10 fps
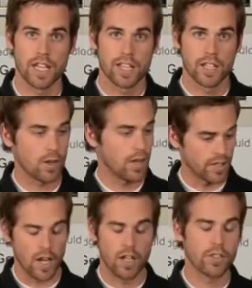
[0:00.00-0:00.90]
you don't have to
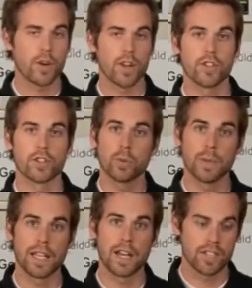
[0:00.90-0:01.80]
unthread the tubing
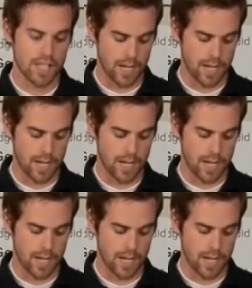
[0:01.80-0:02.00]
every time.